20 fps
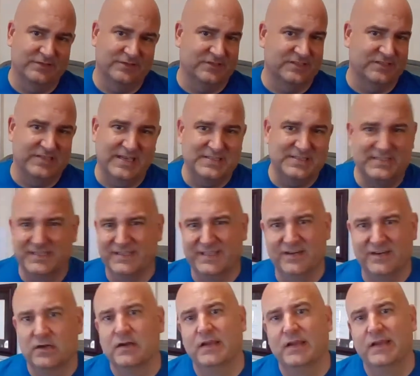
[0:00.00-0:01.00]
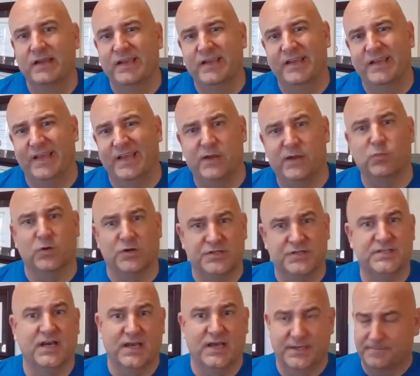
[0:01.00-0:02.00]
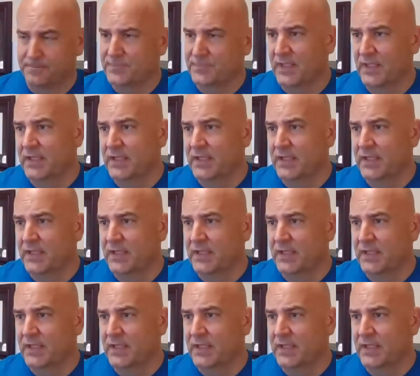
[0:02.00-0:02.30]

There's a test in there, and we're done.